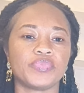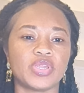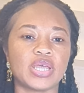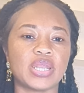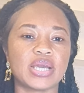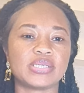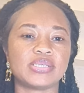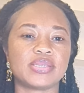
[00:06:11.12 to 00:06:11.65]
the
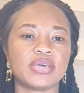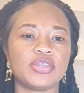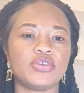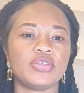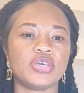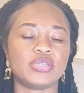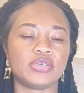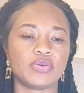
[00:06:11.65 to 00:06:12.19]
next thing
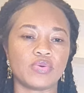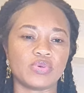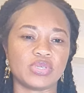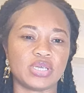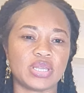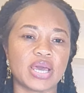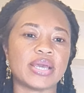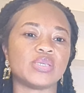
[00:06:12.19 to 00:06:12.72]
you need to
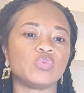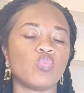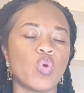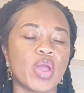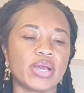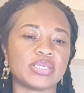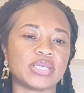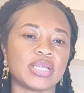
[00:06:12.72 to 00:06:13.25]
consider is
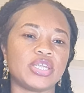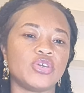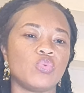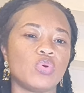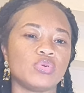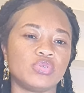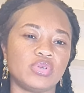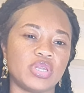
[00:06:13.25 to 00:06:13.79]
where exactly you
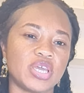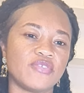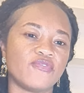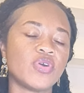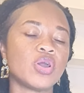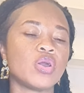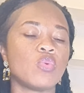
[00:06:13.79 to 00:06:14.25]
want to live,